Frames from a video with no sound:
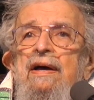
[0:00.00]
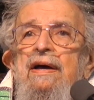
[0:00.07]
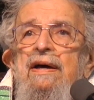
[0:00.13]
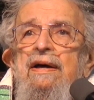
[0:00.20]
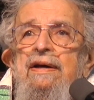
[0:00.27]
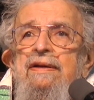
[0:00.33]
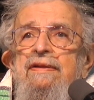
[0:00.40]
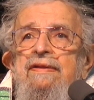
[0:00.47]

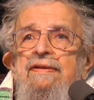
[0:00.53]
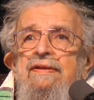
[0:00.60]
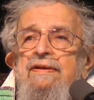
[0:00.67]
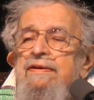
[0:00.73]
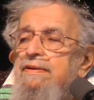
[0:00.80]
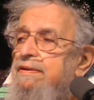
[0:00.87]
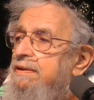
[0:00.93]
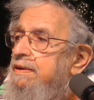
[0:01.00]
and
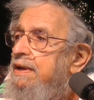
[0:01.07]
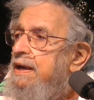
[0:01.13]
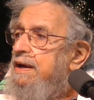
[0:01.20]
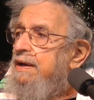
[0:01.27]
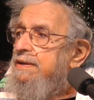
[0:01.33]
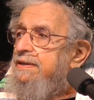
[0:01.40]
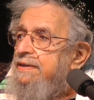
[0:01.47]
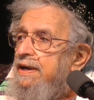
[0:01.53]
still
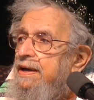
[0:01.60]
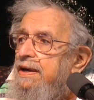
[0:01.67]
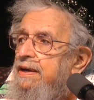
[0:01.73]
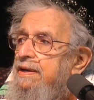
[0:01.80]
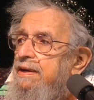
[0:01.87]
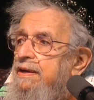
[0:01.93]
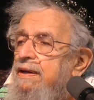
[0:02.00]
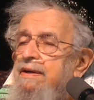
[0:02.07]

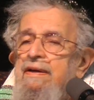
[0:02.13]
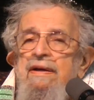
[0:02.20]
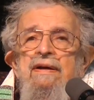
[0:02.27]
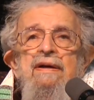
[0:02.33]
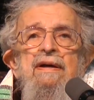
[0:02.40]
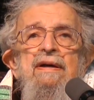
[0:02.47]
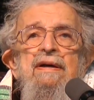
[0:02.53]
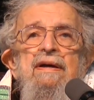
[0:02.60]
attain
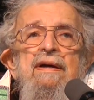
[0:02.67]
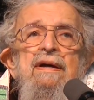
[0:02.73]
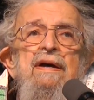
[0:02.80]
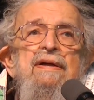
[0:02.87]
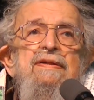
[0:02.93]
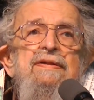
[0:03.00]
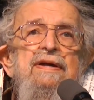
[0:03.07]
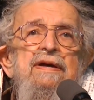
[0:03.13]

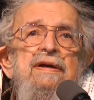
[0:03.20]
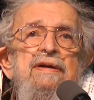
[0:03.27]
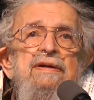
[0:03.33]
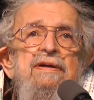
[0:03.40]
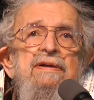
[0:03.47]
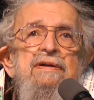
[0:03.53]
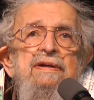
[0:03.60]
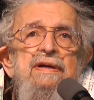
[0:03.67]
as
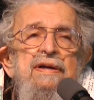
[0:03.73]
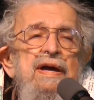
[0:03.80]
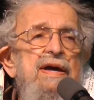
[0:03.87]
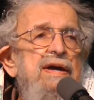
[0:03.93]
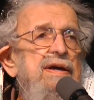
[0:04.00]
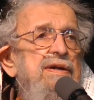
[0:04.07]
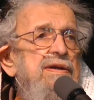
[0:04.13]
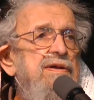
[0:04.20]
they
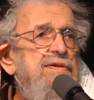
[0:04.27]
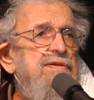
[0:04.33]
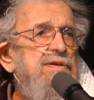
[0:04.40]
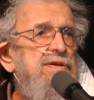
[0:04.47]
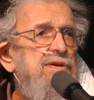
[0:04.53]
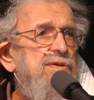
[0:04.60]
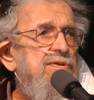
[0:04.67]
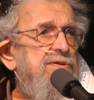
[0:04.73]
can, as
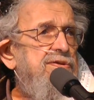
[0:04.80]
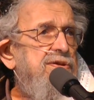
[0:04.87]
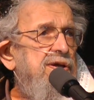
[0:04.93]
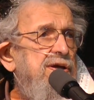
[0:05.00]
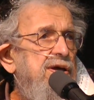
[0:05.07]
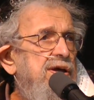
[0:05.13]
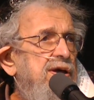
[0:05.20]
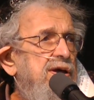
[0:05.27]
close
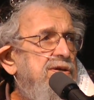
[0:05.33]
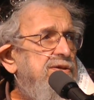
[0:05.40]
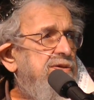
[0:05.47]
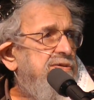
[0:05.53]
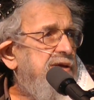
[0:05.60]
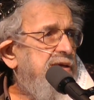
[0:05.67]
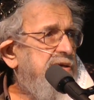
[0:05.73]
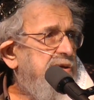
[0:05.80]

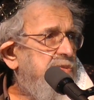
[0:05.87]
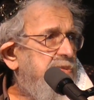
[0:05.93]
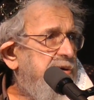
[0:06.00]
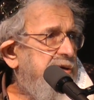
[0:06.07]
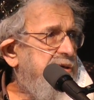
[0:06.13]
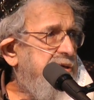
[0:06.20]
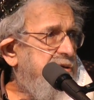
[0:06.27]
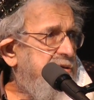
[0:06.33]
to that
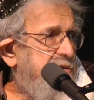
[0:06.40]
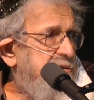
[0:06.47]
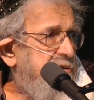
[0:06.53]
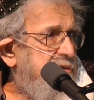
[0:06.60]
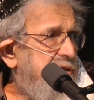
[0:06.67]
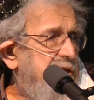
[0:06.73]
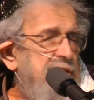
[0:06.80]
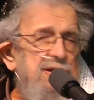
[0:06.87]
awareness,
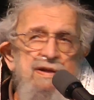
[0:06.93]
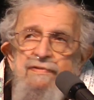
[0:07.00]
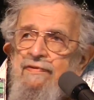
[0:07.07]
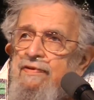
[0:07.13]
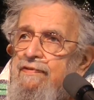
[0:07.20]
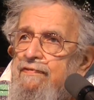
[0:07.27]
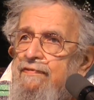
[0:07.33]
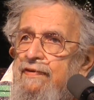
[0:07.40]
to that
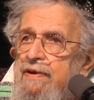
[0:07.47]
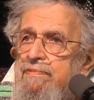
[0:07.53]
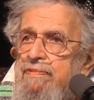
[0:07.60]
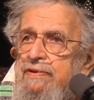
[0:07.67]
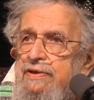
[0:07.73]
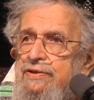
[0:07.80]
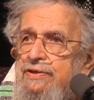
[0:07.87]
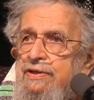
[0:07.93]
level of
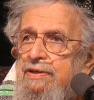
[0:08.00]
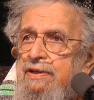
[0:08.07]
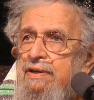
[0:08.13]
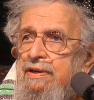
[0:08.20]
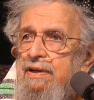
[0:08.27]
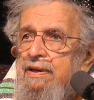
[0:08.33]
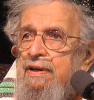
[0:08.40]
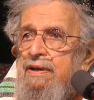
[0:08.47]
vibration.
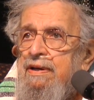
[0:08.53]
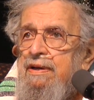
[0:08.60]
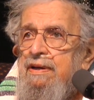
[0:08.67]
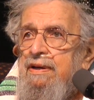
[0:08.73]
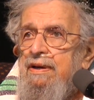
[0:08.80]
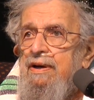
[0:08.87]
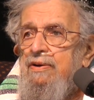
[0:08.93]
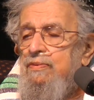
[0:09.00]

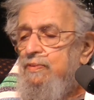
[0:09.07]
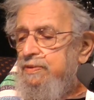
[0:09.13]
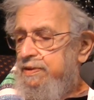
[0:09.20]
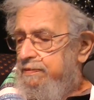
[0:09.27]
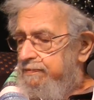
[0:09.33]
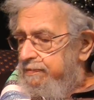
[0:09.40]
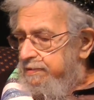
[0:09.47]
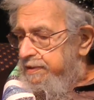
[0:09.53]
How
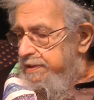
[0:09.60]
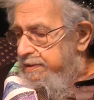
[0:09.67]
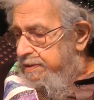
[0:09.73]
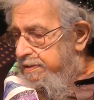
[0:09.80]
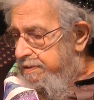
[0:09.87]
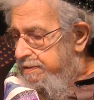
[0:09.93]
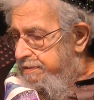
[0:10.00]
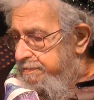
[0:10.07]
wonderful that
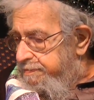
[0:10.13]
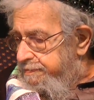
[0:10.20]
is.